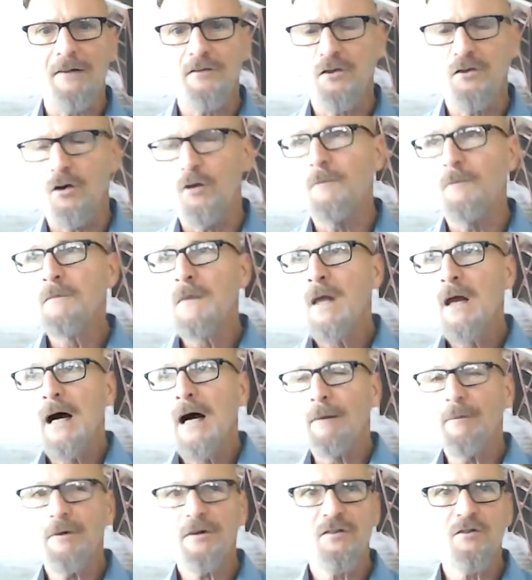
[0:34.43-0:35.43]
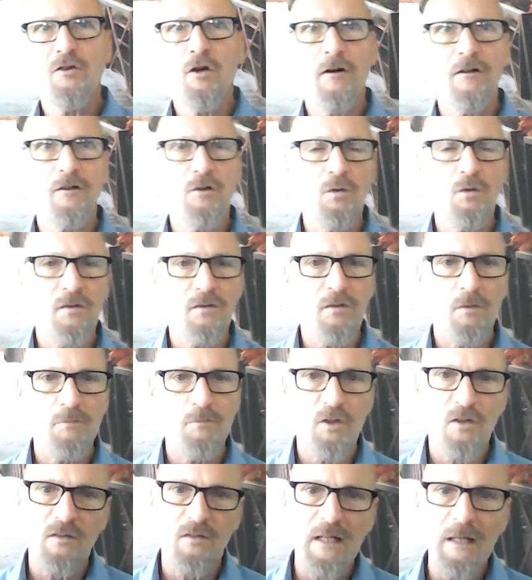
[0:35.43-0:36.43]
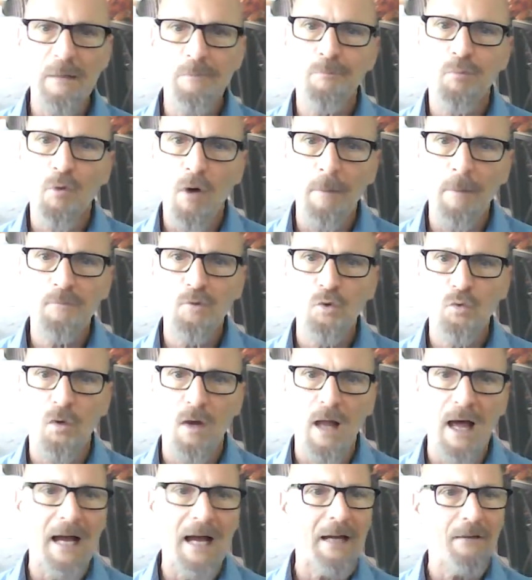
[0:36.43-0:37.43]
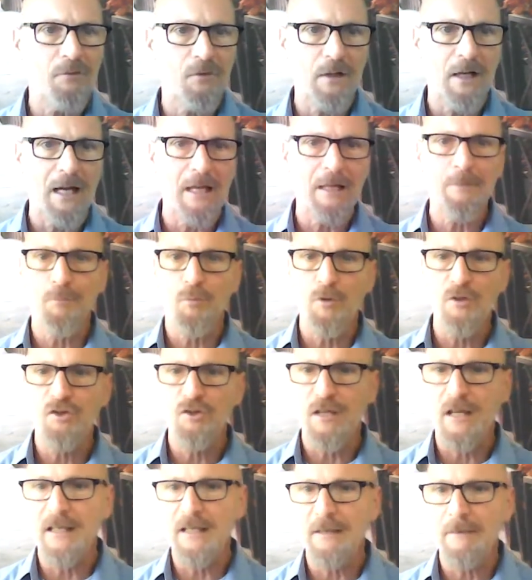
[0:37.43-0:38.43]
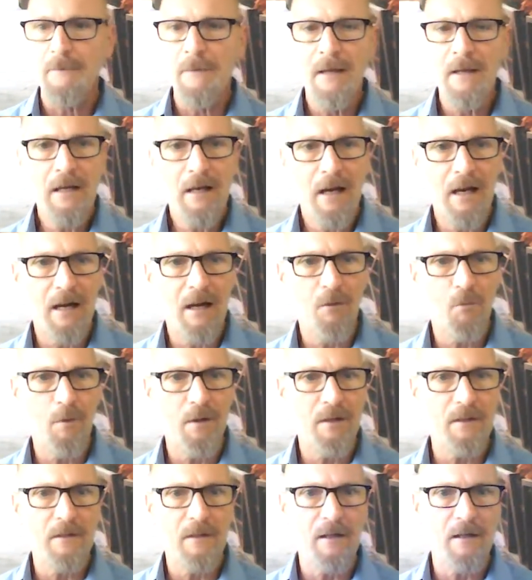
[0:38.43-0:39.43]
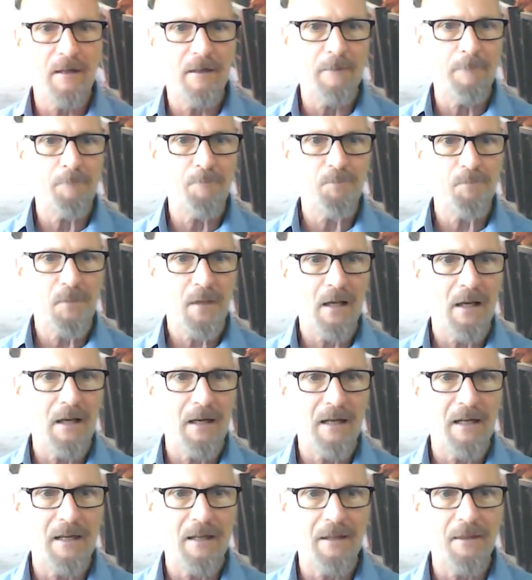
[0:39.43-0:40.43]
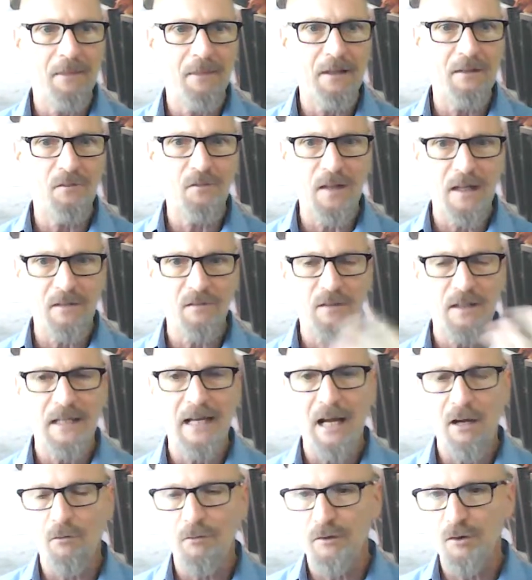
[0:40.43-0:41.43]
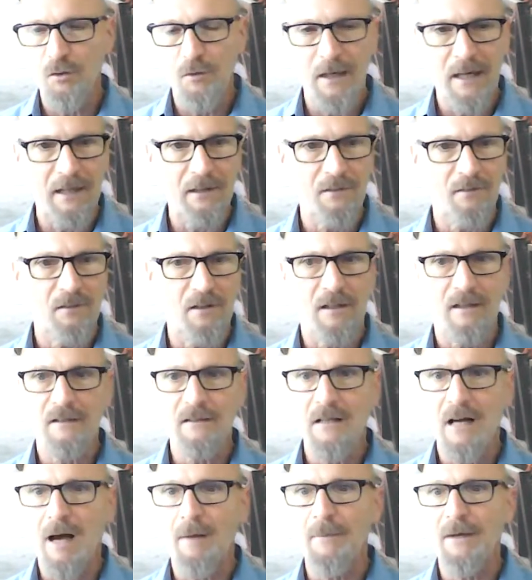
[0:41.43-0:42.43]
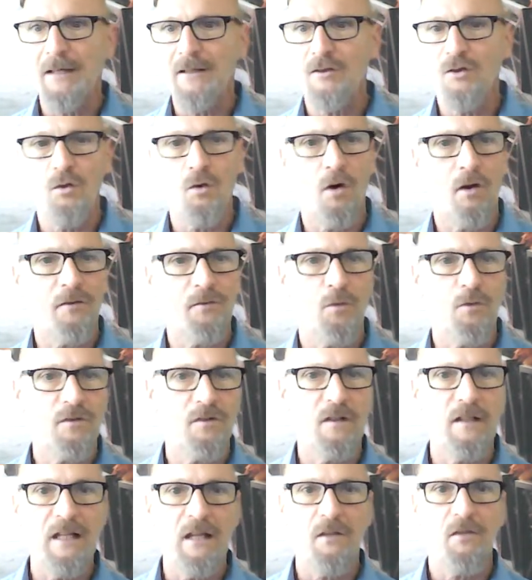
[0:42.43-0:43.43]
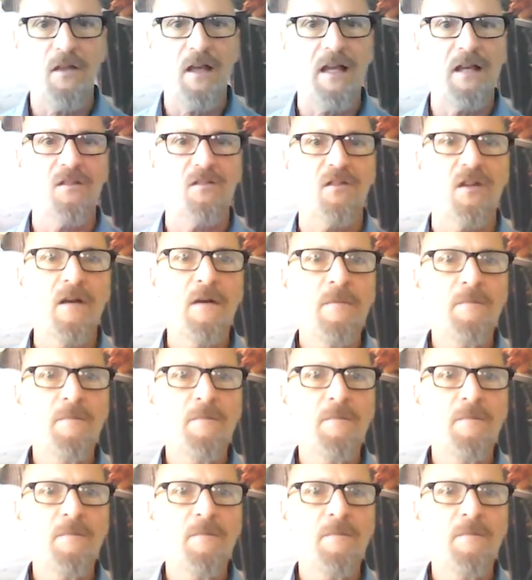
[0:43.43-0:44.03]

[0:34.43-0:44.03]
So I'm going to start doing some just impromptu lives and I appreciate it uh, when uh, uh these things get out and you guys uh, comment and do all sorts of neat things.